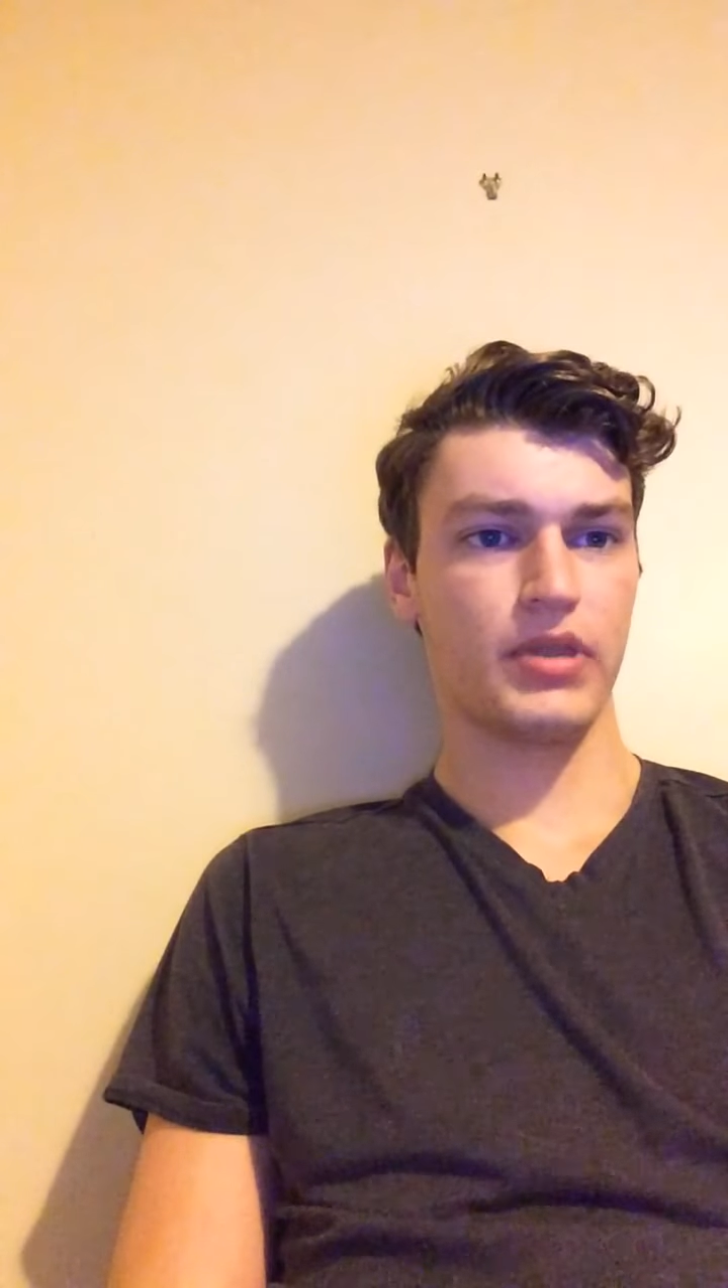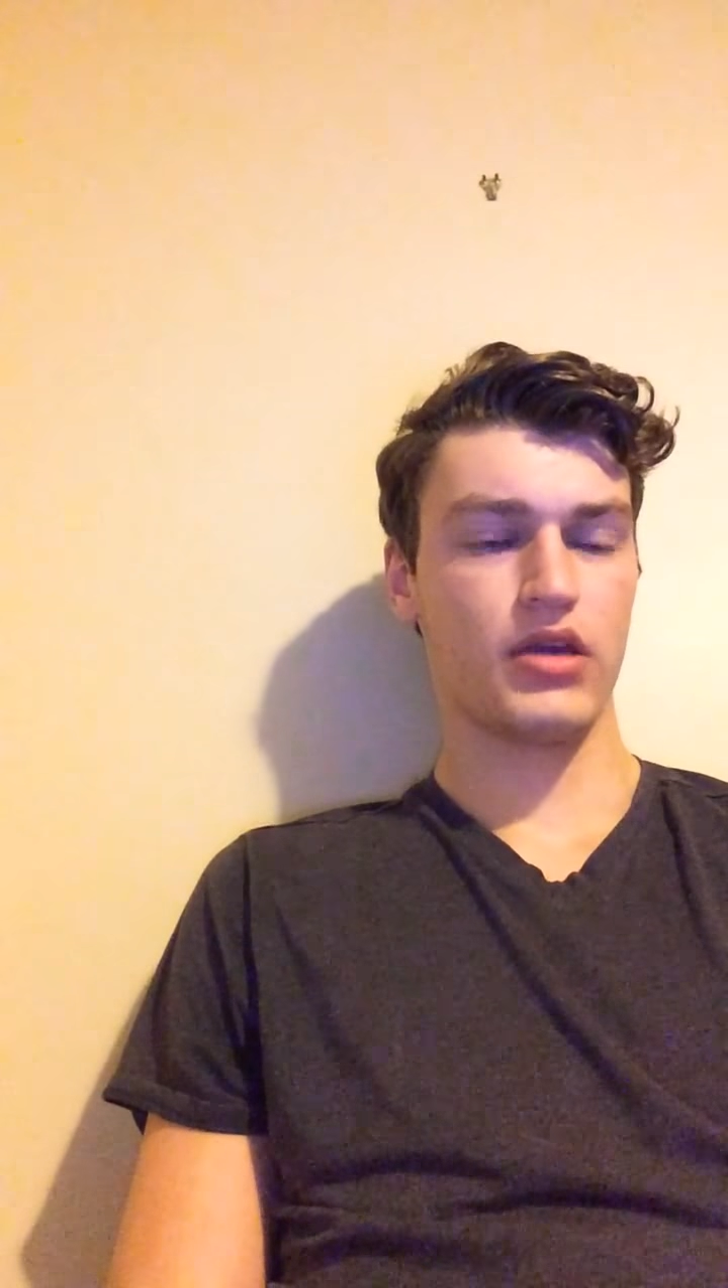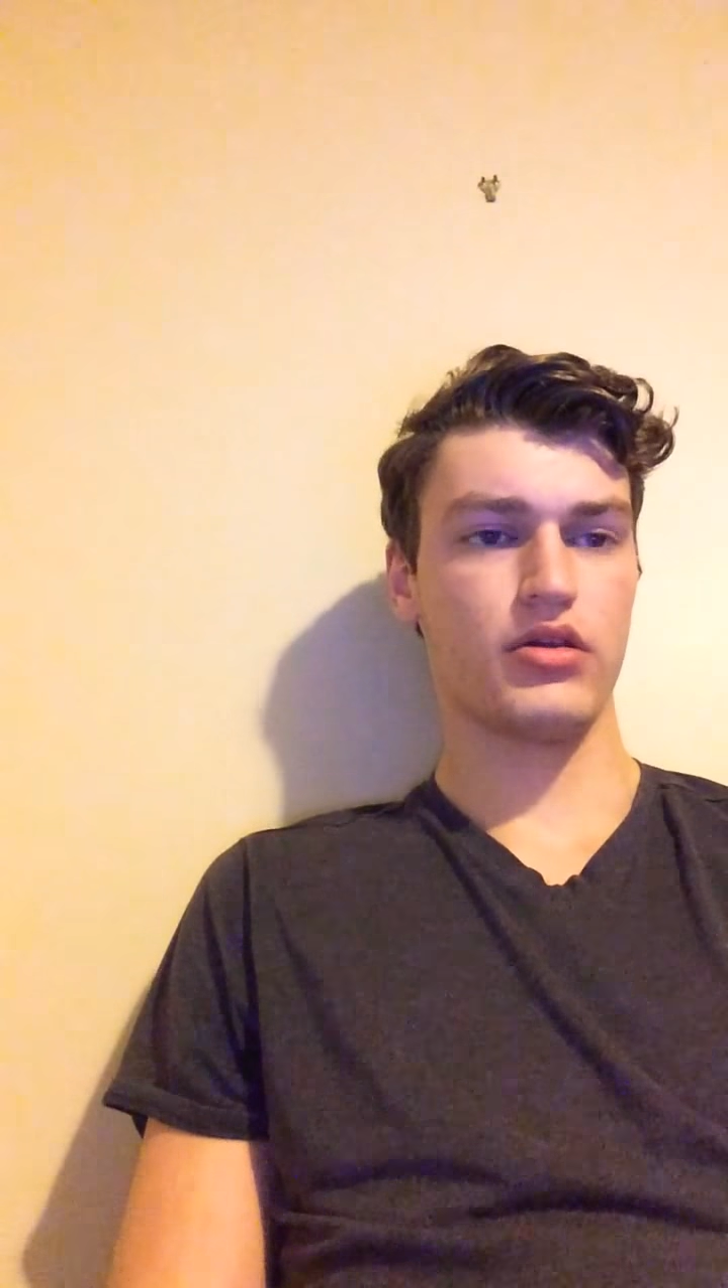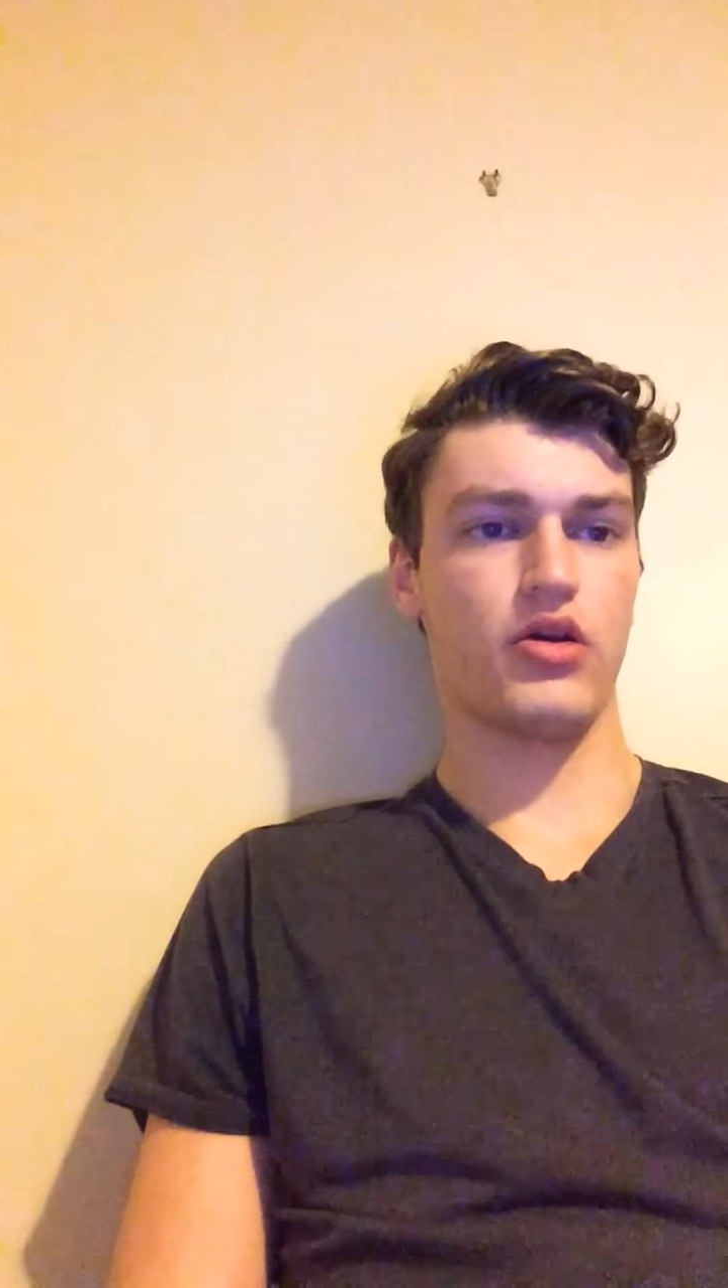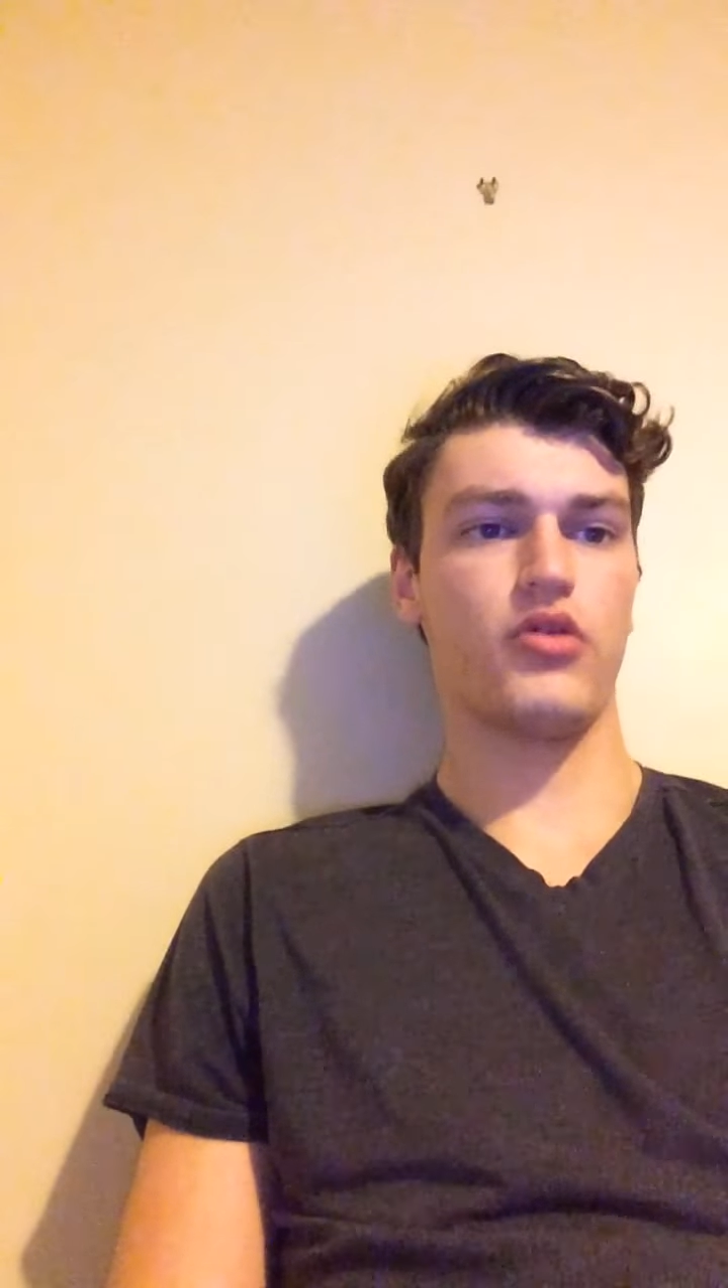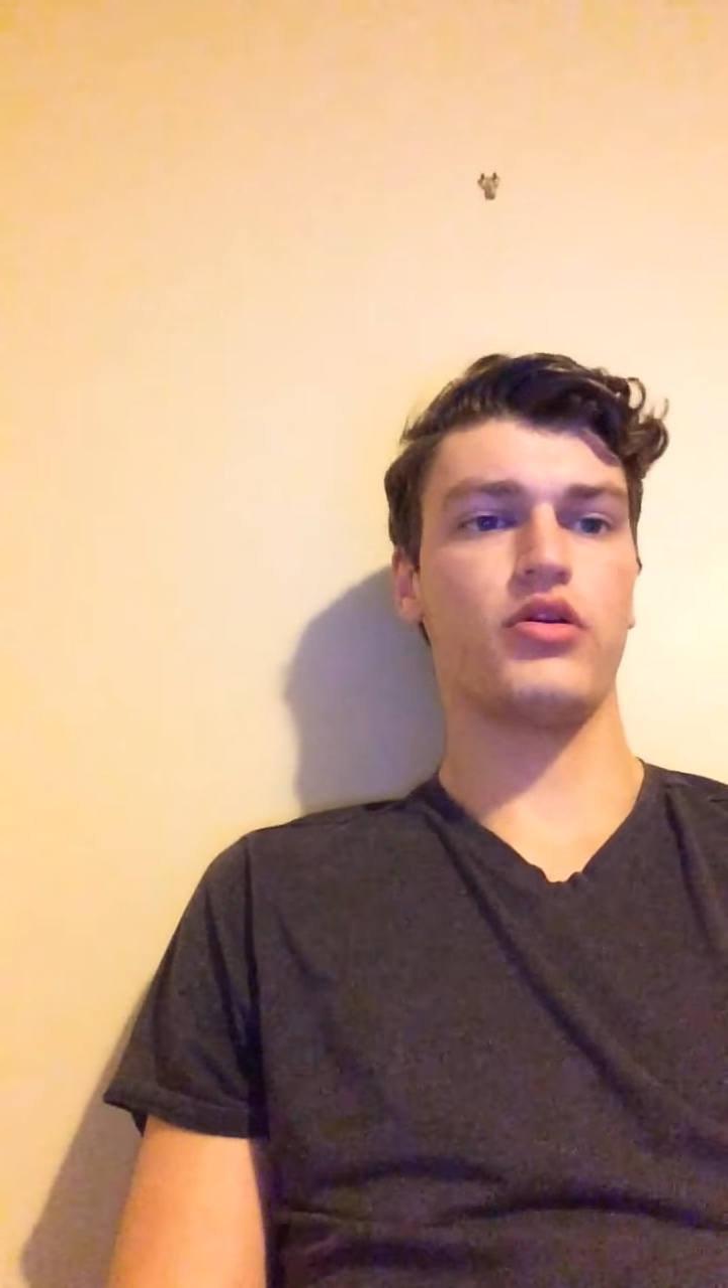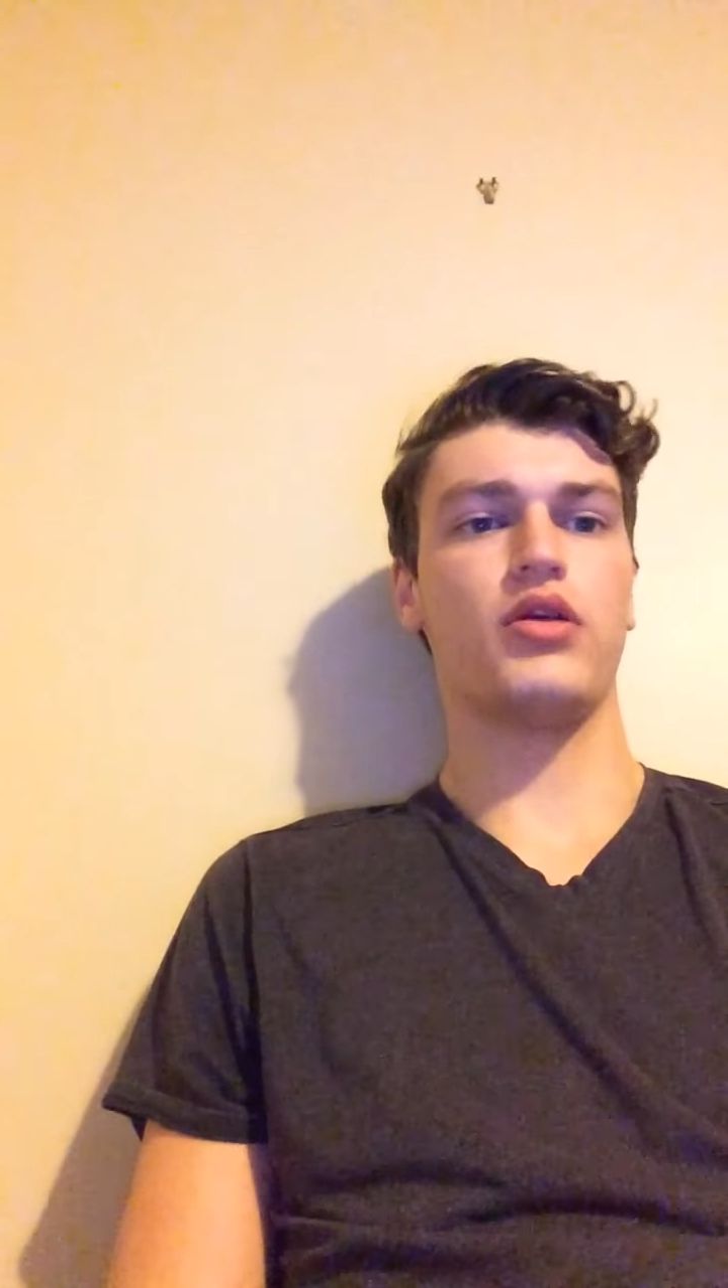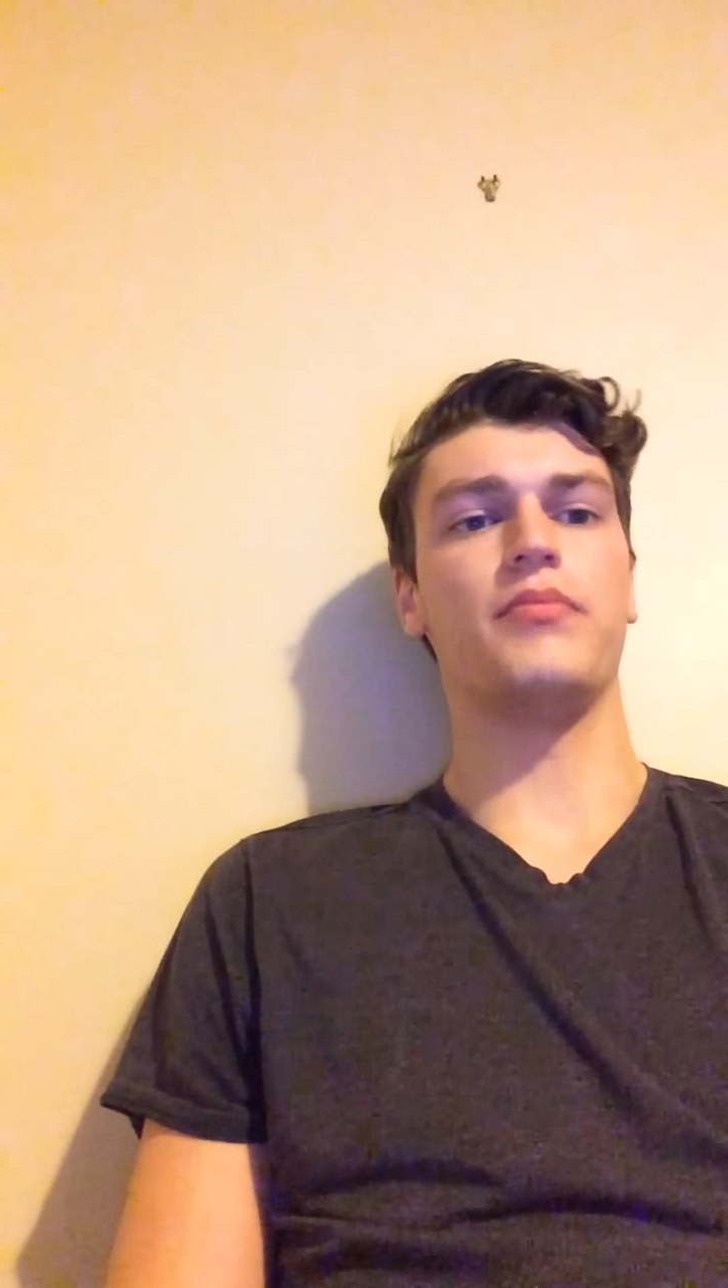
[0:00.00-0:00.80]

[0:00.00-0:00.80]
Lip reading: So